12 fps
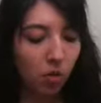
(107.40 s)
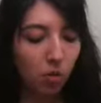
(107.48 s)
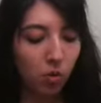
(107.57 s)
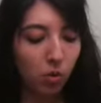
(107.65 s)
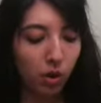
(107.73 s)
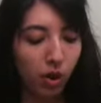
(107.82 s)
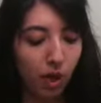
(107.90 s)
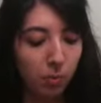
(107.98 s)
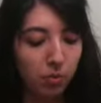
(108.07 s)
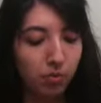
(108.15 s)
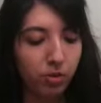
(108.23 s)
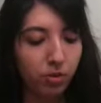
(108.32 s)
or what I
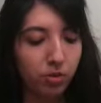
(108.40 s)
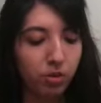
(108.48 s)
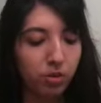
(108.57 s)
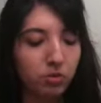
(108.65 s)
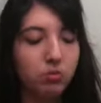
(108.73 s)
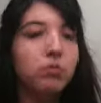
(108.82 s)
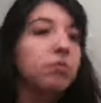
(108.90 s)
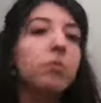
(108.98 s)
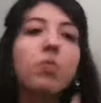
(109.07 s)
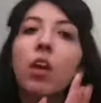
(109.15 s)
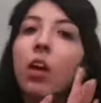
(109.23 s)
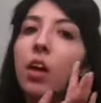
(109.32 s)
prefer to do,
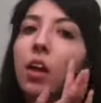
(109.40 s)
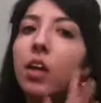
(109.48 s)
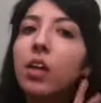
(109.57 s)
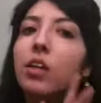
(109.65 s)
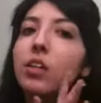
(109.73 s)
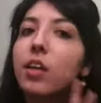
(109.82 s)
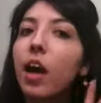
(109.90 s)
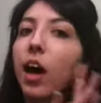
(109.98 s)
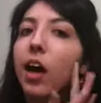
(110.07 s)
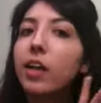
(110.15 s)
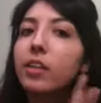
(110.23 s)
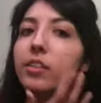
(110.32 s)
is
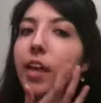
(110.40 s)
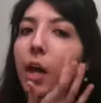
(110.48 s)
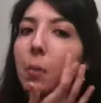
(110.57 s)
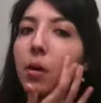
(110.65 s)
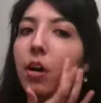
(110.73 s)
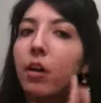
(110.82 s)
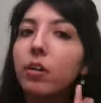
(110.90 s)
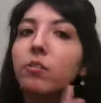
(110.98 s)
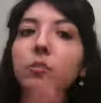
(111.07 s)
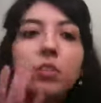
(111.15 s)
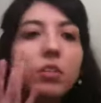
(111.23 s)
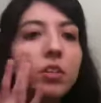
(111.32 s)
I dab on
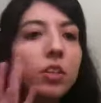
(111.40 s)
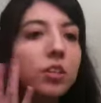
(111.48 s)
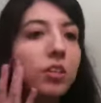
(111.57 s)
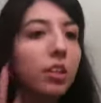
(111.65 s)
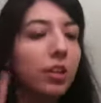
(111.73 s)
just a